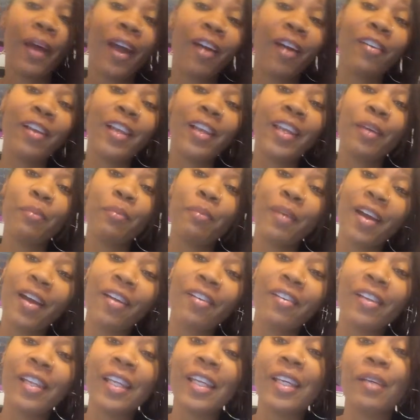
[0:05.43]
Merrily,
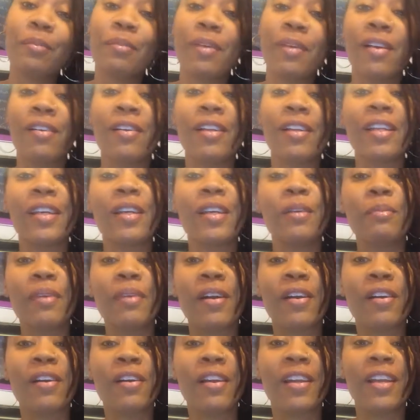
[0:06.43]
merrily,
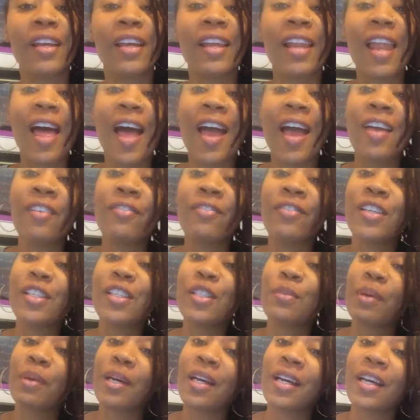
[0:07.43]
merrily, merrily, life
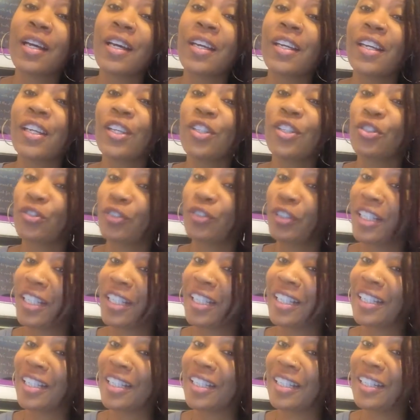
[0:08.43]
is but a
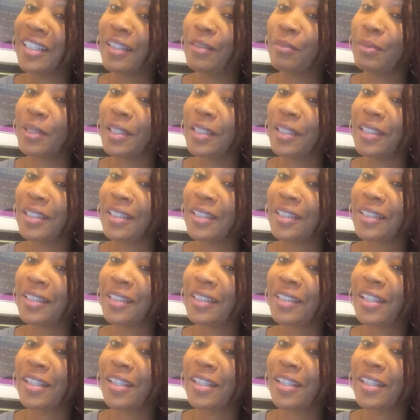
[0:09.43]
dream.